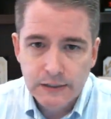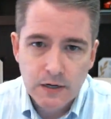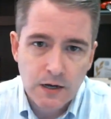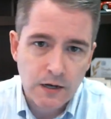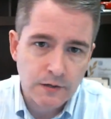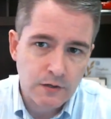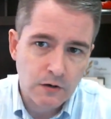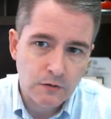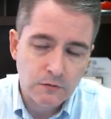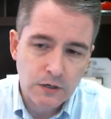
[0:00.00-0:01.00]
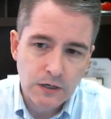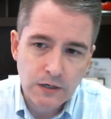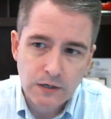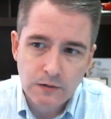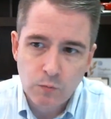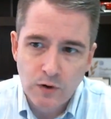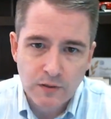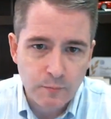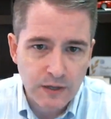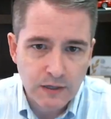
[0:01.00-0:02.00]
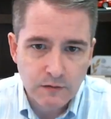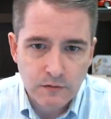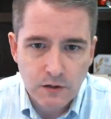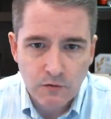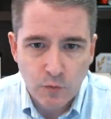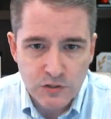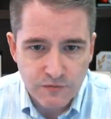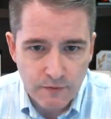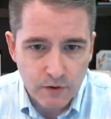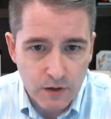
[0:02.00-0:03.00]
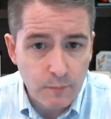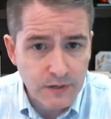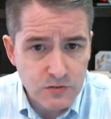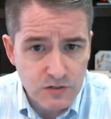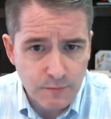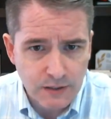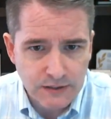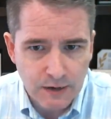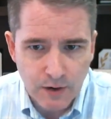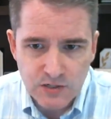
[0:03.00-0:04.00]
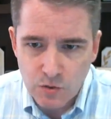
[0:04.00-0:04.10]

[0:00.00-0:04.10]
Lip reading: one of the big Fortune 500 companies or something like that, right?